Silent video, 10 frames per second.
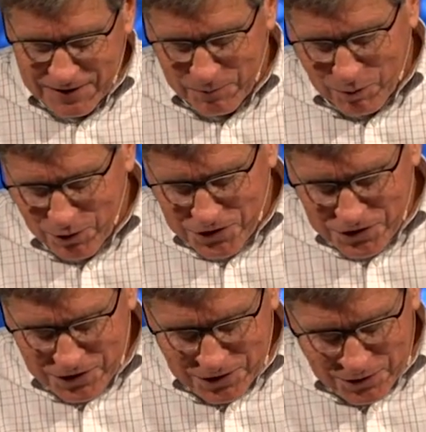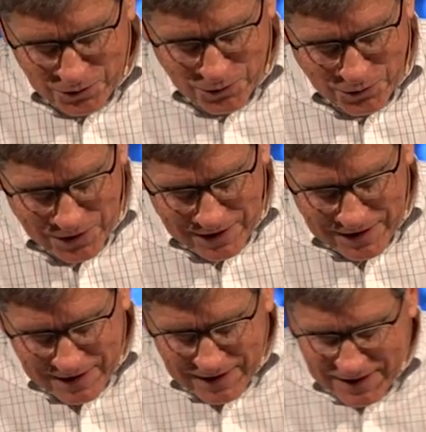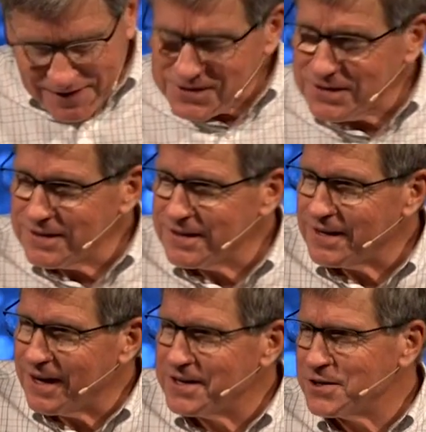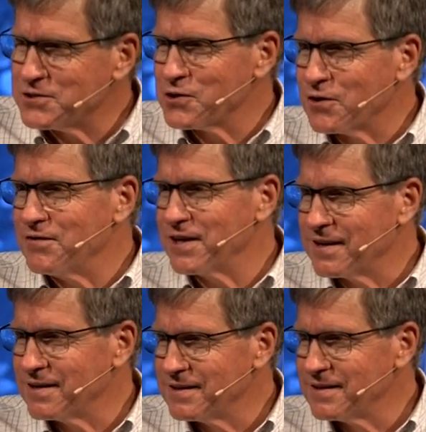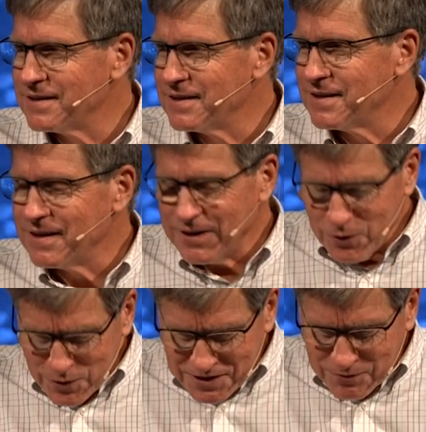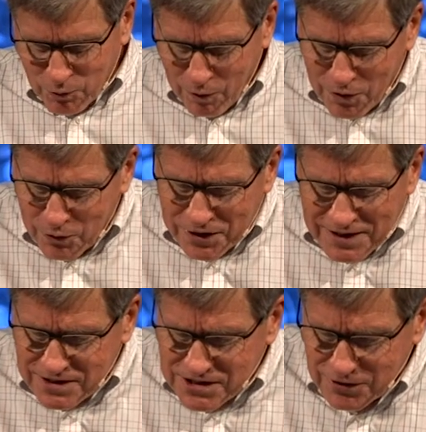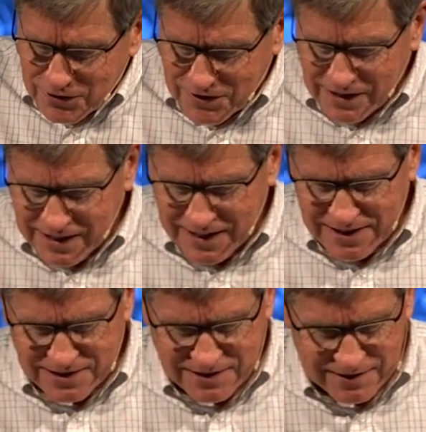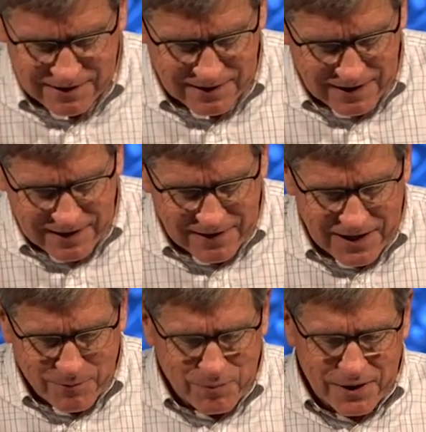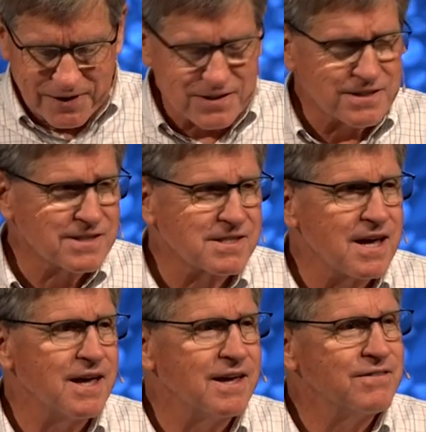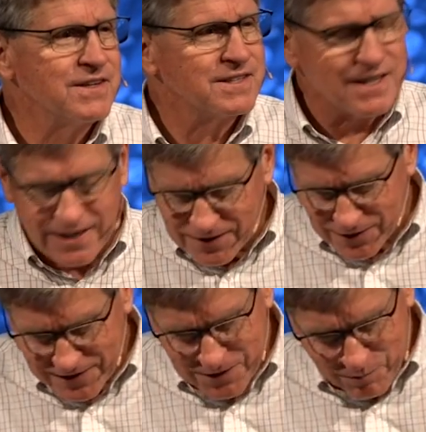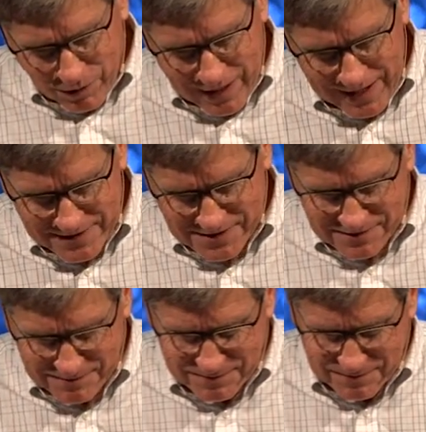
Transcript: The person who is undeserving, who is what we would consider the least that he picks to save and to heal and to bless.